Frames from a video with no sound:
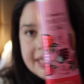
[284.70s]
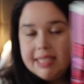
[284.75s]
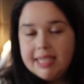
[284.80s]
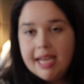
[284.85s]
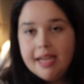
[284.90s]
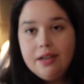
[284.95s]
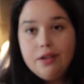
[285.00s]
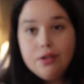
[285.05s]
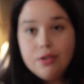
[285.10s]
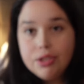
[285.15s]

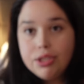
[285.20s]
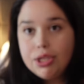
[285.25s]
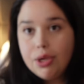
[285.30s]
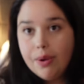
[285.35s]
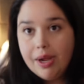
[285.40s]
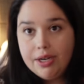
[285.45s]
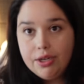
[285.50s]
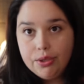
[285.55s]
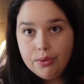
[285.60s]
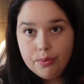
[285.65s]
candle, so
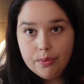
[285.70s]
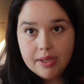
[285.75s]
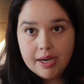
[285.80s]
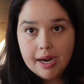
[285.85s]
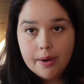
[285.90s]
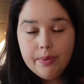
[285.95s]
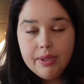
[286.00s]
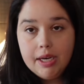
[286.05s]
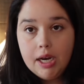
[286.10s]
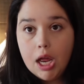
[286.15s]
I knew that I
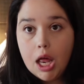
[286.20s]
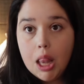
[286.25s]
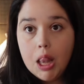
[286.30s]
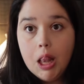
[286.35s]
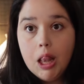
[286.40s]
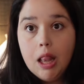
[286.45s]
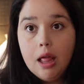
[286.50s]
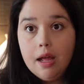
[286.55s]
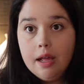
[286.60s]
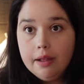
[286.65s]
would
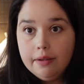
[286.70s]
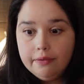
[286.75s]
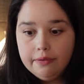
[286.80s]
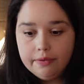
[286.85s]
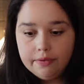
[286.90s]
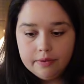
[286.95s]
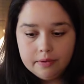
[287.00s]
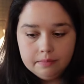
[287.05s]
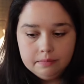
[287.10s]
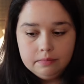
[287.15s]
love
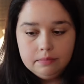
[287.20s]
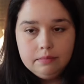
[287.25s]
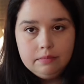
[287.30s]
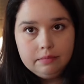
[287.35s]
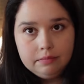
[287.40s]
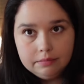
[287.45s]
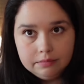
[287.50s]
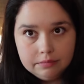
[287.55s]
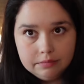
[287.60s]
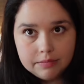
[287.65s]

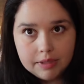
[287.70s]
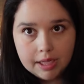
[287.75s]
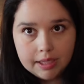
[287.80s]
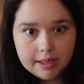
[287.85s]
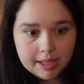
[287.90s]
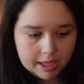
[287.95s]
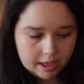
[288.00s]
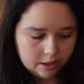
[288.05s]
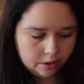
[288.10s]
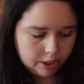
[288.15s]
like
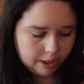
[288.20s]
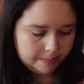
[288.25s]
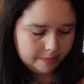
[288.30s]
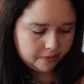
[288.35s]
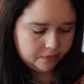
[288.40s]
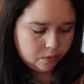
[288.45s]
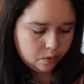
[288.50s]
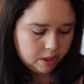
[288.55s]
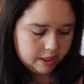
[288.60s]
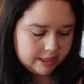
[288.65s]
the hand cream,
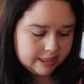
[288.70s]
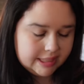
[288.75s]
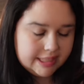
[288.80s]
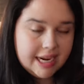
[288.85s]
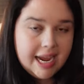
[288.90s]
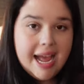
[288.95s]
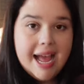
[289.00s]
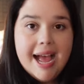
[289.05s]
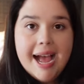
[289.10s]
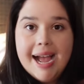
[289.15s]
of course.
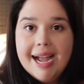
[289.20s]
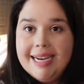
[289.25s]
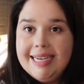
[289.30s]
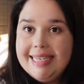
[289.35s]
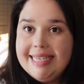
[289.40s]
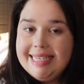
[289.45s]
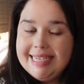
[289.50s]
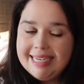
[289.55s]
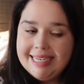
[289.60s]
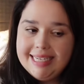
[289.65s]
I
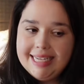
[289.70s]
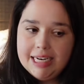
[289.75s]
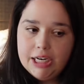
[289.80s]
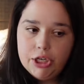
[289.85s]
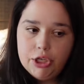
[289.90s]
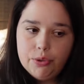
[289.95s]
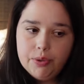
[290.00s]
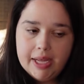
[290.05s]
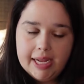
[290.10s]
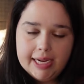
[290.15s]
did get a
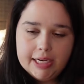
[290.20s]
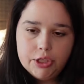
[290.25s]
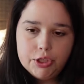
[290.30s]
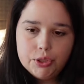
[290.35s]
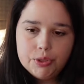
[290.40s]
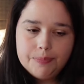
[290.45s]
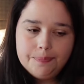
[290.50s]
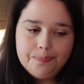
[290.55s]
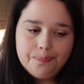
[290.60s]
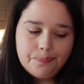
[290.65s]
new
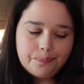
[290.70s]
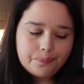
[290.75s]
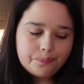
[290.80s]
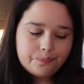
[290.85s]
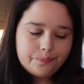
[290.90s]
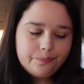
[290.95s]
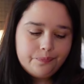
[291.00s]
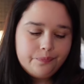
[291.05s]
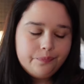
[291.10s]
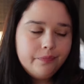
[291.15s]
candle.
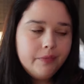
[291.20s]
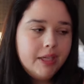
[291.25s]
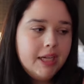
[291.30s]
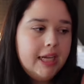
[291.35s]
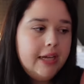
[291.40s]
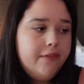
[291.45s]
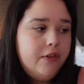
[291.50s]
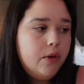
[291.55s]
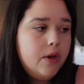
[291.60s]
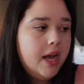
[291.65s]

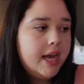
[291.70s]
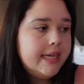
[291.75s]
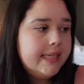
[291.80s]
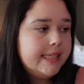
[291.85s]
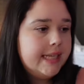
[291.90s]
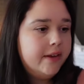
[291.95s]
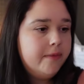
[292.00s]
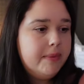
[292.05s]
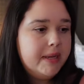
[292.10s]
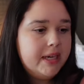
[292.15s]
If you guys
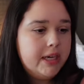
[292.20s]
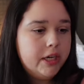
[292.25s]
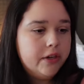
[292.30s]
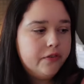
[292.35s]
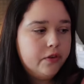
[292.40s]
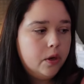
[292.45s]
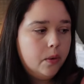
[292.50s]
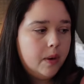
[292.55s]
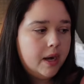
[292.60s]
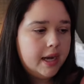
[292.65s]
have been here
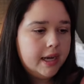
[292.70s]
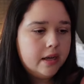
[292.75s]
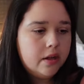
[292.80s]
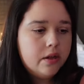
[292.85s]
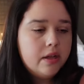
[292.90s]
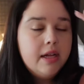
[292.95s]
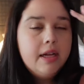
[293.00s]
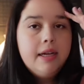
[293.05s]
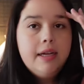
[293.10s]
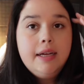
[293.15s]
for a
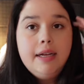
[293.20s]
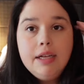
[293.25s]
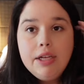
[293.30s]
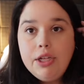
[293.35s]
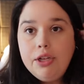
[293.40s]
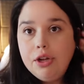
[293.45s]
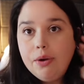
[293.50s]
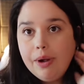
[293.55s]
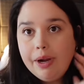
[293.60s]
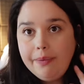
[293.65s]
while, you
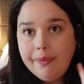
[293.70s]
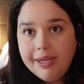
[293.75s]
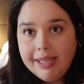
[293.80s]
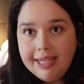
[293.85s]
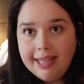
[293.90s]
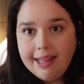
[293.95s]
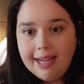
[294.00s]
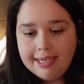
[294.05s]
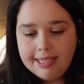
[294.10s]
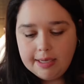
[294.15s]
know I really
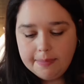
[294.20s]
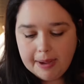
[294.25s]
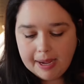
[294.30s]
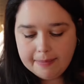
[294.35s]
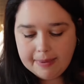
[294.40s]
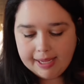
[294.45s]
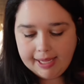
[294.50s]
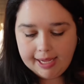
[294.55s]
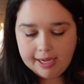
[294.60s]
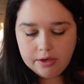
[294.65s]
like to buy
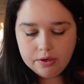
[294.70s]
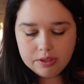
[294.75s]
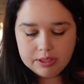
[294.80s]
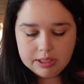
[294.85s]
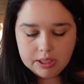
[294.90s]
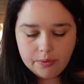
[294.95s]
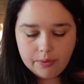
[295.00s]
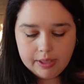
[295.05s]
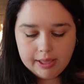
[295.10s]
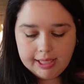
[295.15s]
my candles
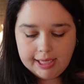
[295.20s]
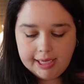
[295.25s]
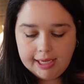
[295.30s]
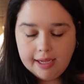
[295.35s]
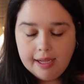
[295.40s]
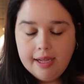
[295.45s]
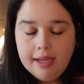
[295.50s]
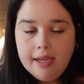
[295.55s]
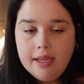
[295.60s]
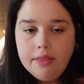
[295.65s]
locally.
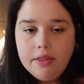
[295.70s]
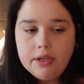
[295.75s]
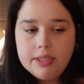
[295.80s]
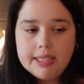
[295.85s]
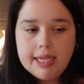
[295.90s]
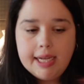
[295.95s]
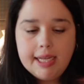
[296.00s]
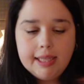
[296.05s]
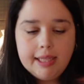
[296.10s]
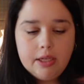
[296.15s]
There's
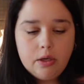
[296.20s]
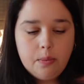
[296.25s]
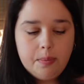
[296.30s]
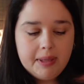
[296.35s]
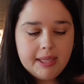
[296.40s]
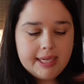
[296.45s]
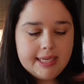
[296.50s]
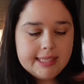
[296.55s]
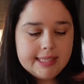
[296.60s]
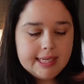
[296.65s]
like a little
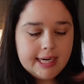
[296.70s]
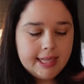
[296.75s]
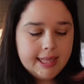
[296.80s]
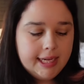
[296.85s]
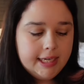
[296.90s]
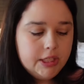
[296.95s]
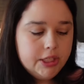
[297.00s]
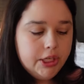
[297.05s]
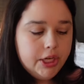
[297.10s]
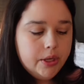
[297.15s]
place that I
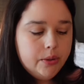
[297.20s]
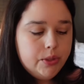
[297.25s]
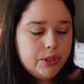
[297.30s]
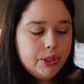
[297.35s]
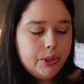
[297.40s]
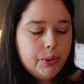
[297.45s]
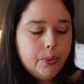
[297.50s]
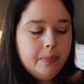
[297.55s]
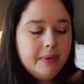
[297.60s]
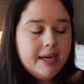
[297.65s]
like to go
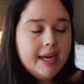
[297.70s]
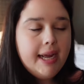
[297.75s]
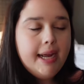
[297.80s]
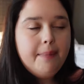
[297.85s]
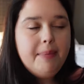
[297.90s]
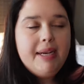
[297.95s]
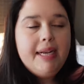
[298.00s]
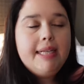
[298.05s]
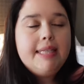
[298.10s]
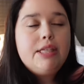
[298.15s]
to, but I
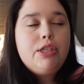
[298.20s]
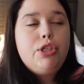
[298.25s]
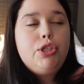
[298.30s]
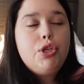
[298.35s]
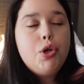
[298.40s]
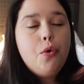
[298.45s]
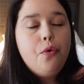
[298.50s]
mean, it's so